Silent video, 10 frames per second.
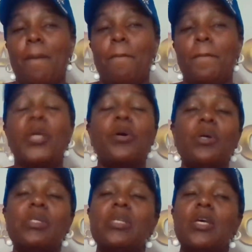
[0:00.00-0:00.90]

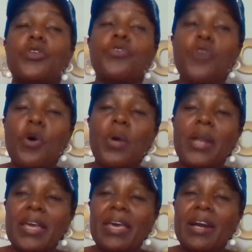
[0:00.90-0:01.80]
Because you don't want to
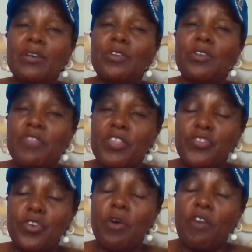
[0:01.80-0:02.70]
get out of
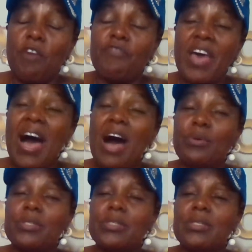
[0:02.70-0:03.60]
the
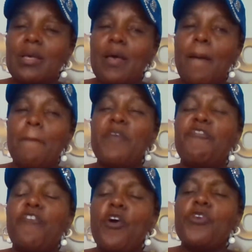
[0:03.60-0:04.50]
house
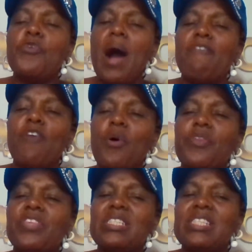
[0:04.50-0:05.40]
before you have all
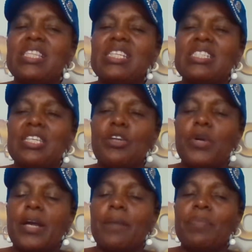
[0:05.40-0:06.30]
these things in order.